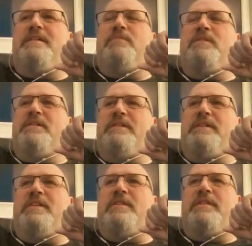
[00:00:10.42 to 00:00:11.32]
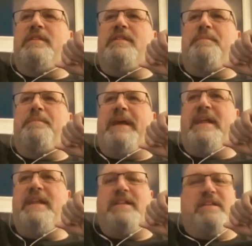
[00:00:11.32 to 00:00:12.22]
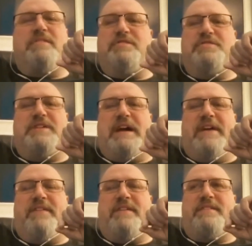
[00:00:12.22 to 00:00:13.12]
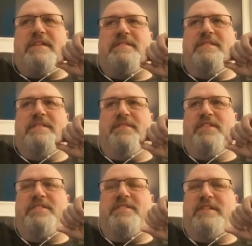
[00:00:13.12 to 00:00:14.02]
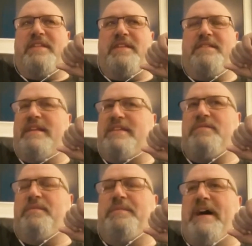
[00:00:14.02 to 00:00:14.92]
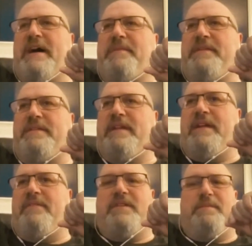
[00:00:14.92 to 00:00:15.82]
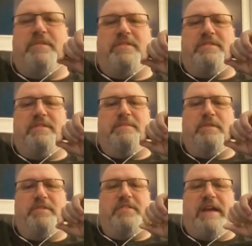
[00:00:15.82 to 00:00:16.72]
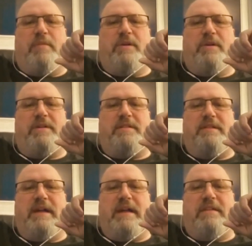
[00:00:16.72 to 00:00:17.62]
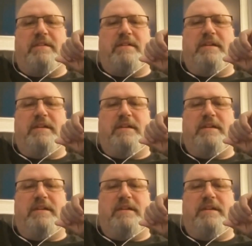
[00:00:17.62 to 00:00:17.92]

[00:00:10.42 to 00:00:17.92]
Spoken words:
Well, the painting, the clues are obvious. It's the verses. I think that's where Bob and Dave did most of that work together.